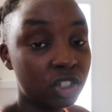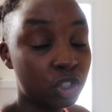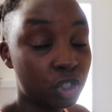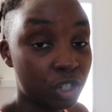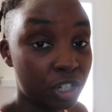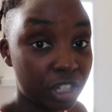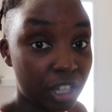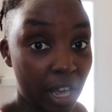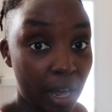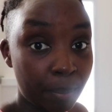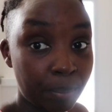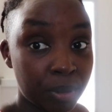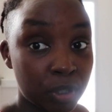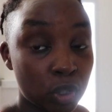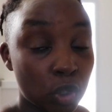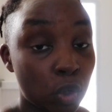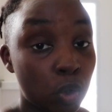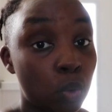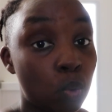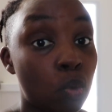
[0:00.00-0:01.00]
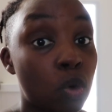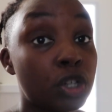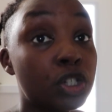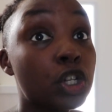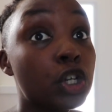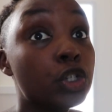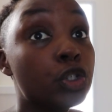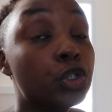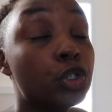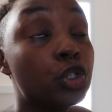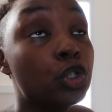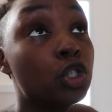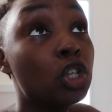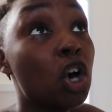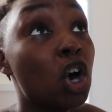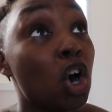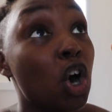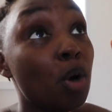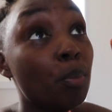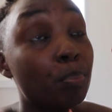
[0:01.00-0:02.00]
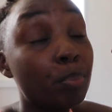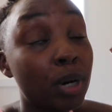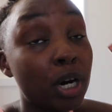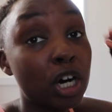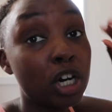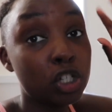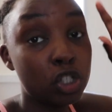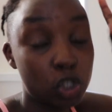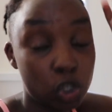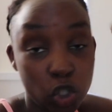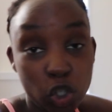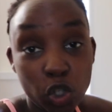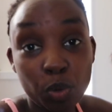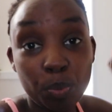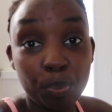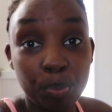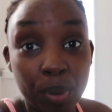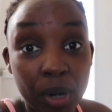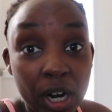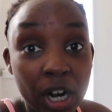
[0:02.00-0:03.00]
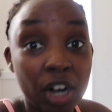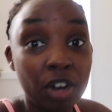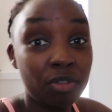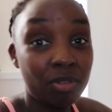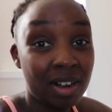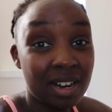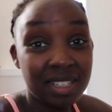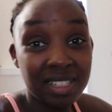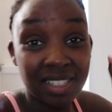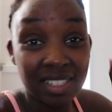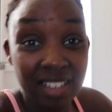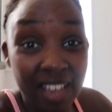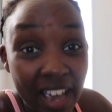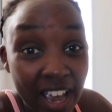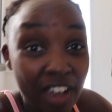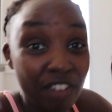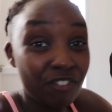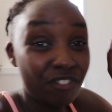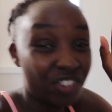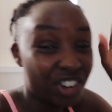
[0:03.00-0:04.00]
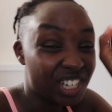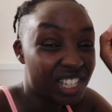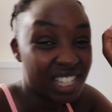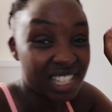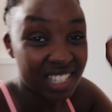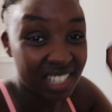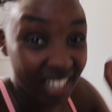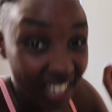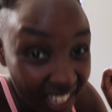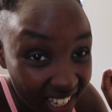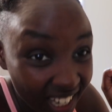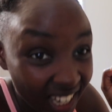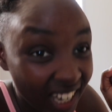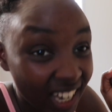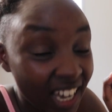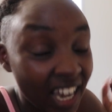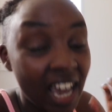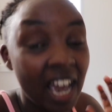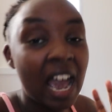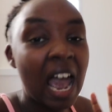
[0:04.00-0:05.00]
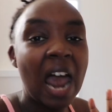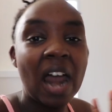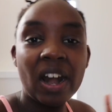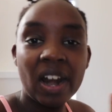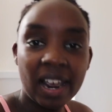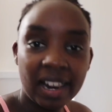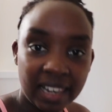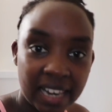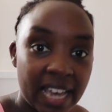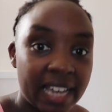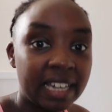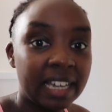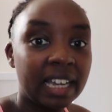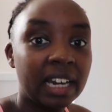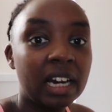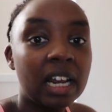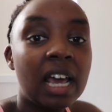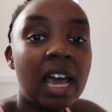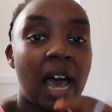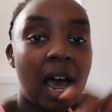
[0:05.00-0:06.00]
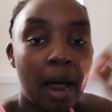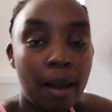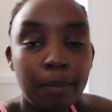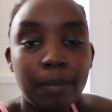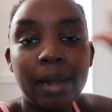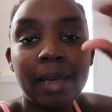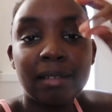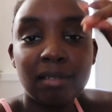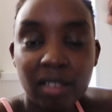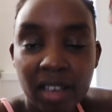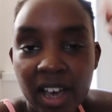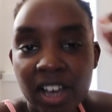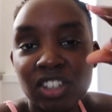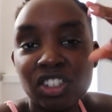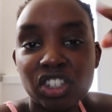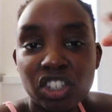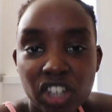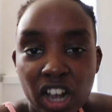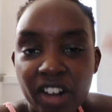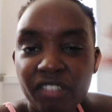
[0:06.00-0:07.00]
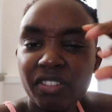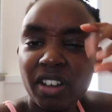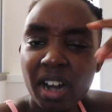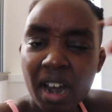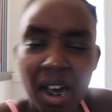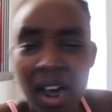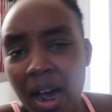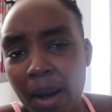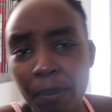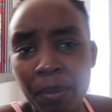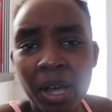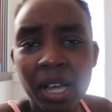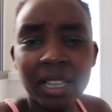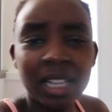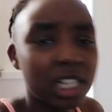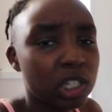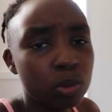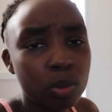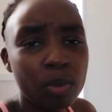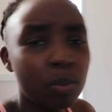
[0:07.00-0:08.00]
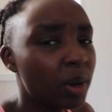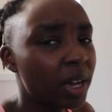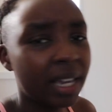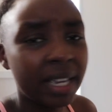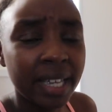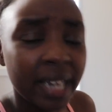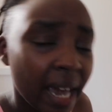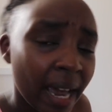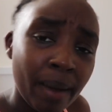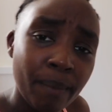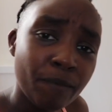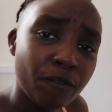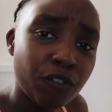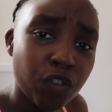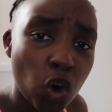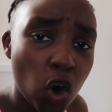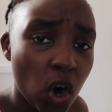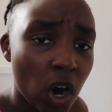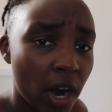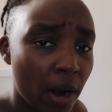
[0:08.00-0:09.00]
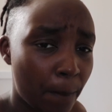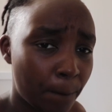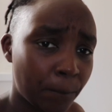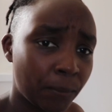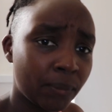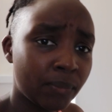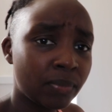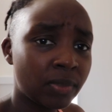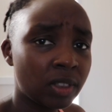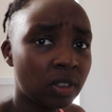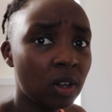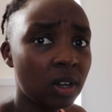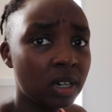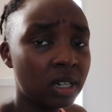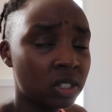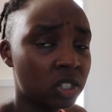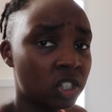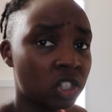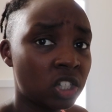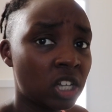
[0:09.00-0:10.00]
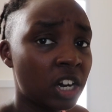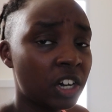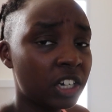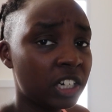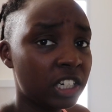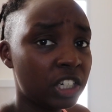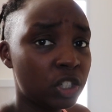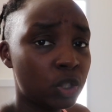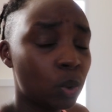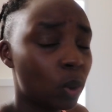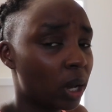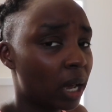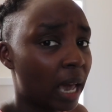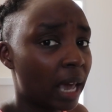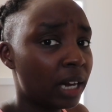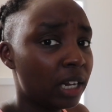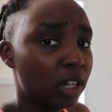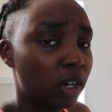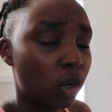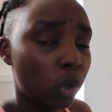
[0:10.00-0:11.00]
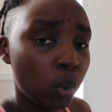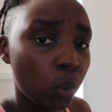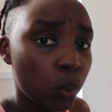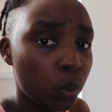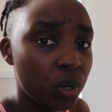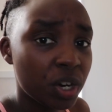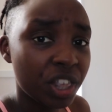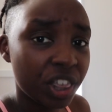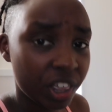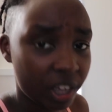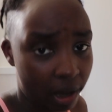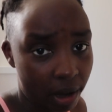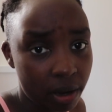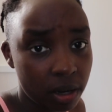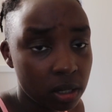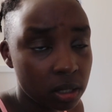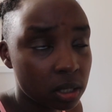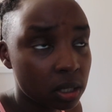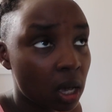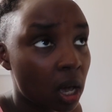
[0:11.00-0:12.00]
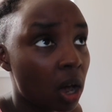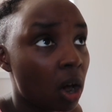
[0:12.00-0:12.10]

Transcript: during the episode was super super risque frisky and i like it i'm like yes serve it up that's what we came for not necessarily doing any lewd things